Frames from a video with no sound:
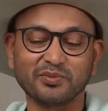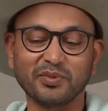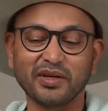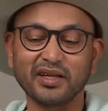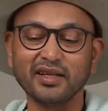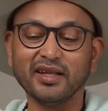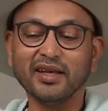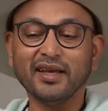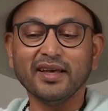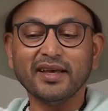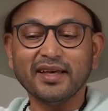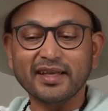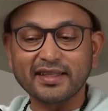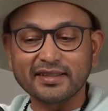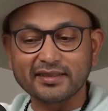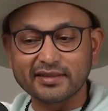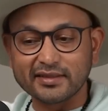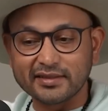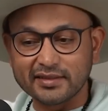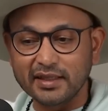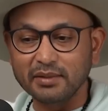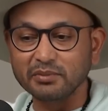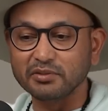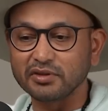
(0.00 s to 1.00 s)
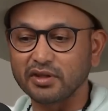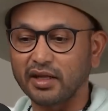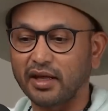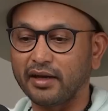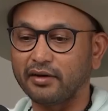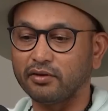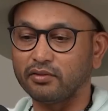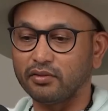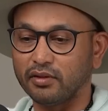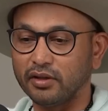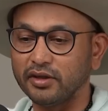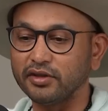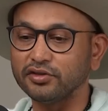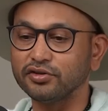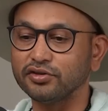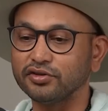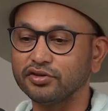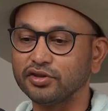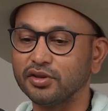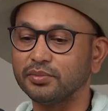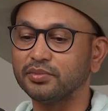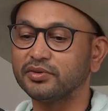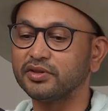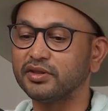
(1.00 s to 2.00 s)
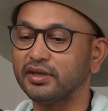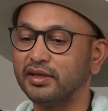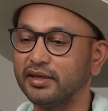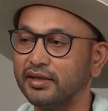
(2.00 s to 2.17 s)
but it seems like relationships